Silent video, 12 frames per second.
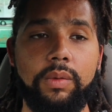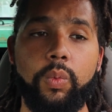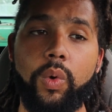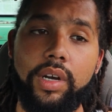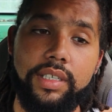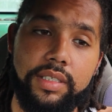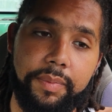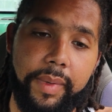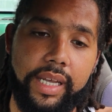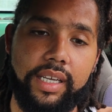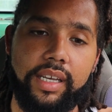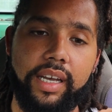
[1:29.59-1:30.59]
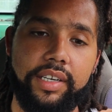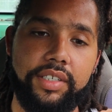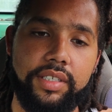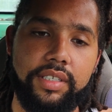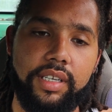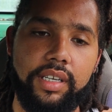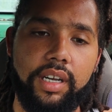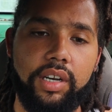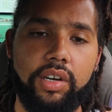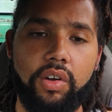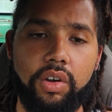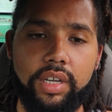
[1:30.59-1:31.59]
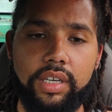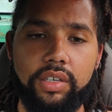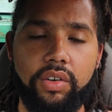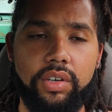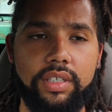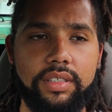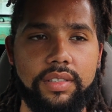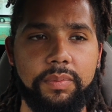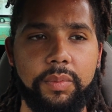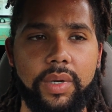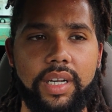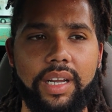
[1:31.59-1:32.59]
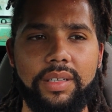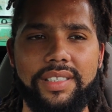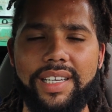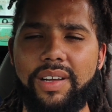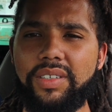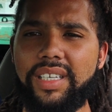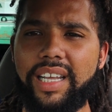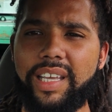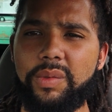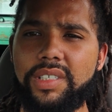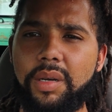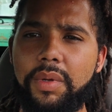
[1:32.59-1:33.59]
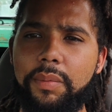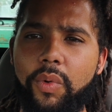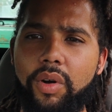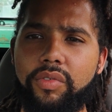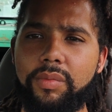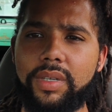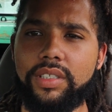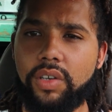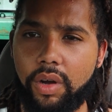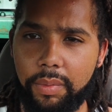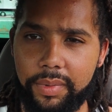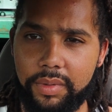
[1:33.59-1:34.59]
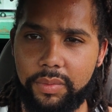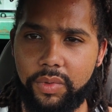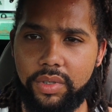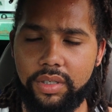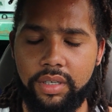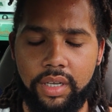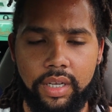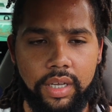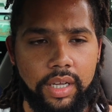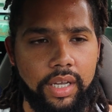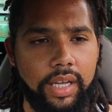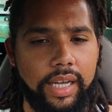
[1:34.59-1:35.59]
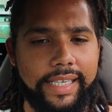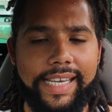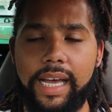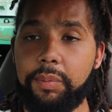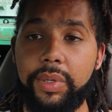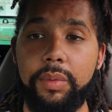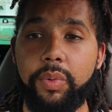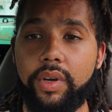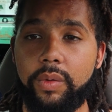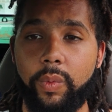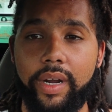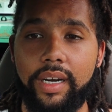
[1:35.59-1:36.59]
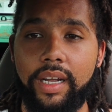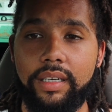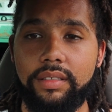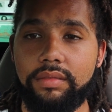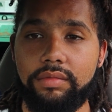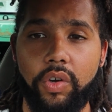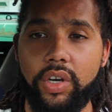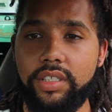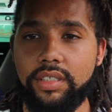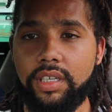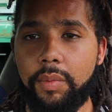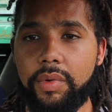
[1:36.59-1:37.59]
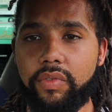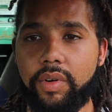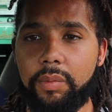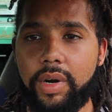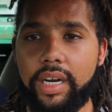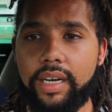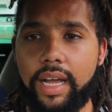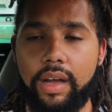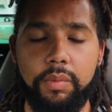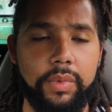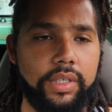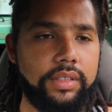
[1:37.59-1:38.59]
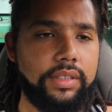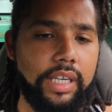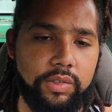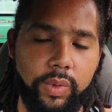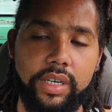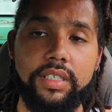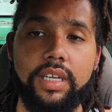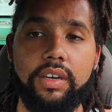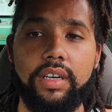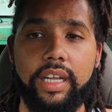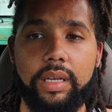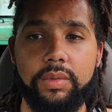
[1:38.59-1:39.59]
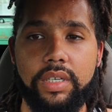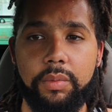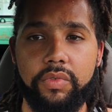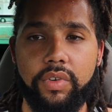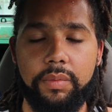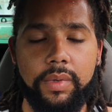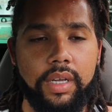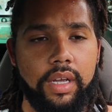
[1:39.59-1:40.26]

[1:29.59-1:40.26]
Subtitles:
was making, I should say, a knocking noise, but it sounded like it was coming more from the top of the motor. I can't pinpoint where that noise is coming from right now, but that's where it sounded like it was coming from.